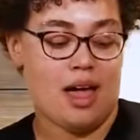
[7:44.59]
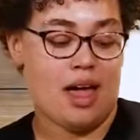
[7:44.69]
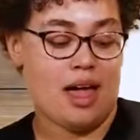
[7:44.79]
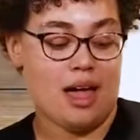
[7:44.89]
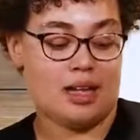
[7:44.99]

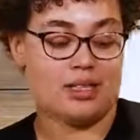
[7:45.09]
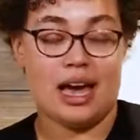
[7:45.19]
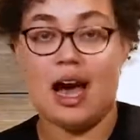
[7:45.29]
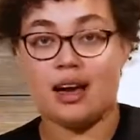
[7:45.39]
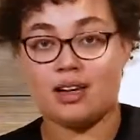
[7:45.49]
And
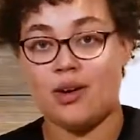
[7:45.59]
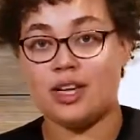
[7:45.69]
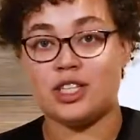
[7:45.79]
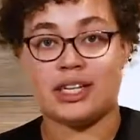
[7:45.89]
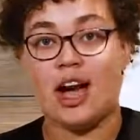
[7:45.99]
yeah, go
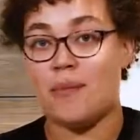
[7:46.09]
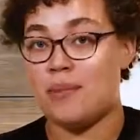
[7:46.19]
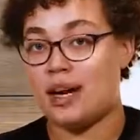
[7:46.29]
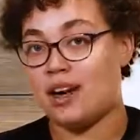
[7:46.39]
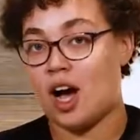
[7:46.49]
ahead and check that on
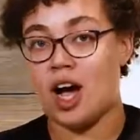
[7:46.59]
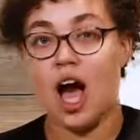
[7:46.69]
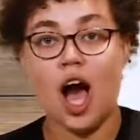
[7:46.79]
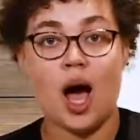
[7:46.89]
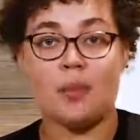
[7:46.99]

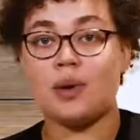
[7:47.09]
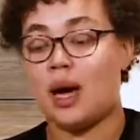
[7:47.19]
beta.com.